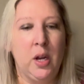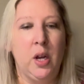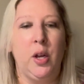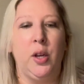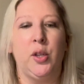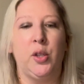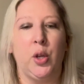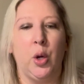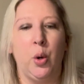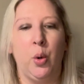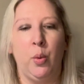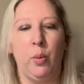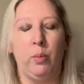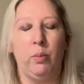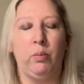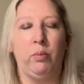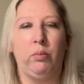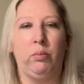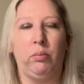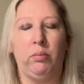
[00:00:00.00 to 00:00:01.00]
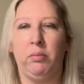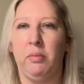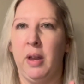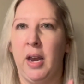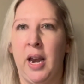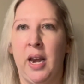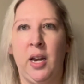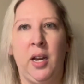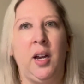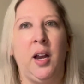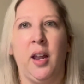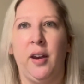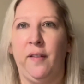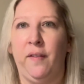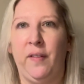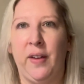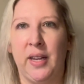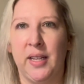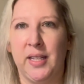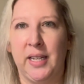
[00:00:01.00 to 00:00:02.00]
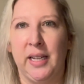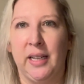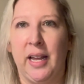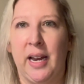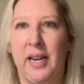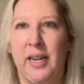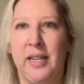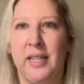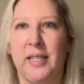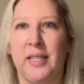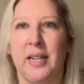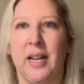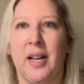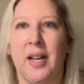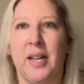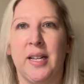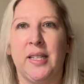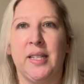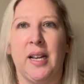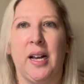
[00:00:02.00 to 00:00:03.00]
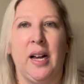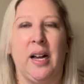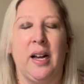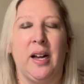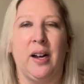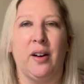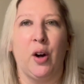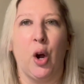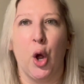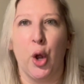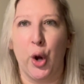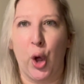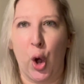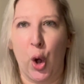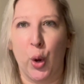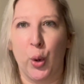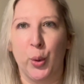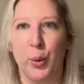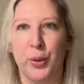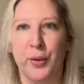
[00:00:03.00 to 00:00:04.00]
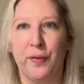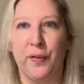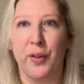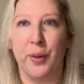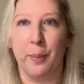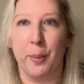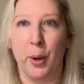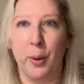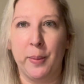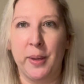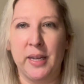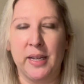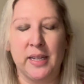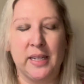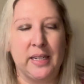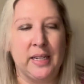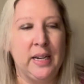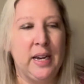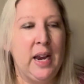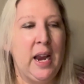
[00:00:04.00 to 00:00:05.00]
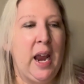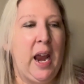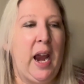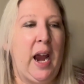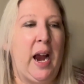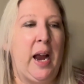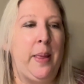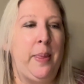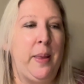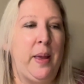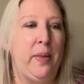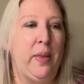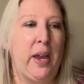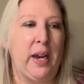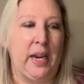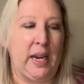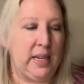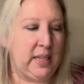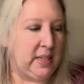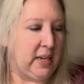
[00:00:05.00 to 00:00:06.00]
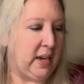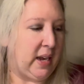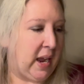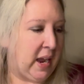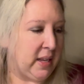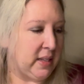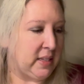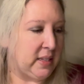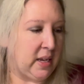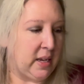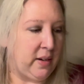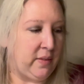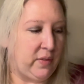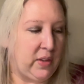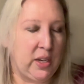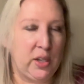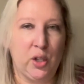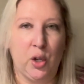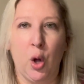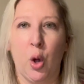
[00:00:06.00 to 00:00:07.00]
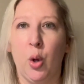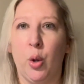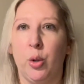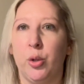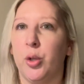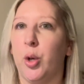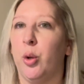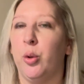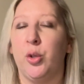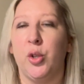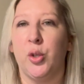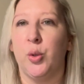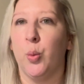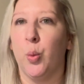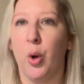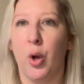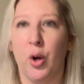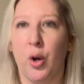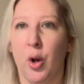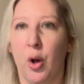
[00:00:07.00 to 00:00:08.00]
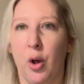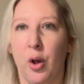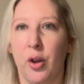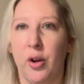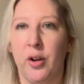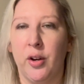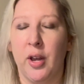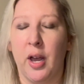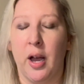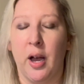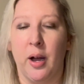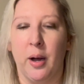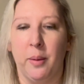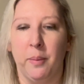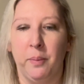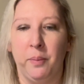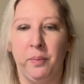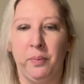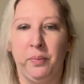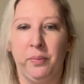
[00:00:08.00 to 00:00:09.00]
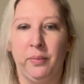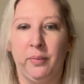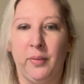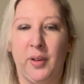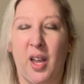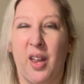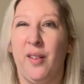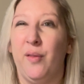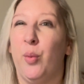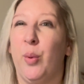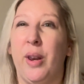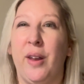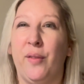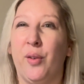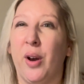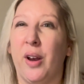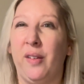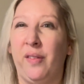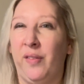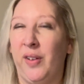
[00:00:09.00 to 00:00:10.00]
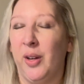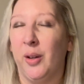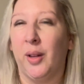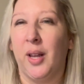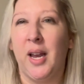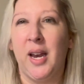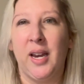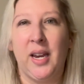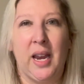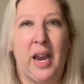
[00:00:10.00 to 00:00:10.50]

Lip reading: So any kind of fancy lady starts are on hold for the moment. And then, like I said, outside of these goals, I'll just work on kind of whatever I feel like.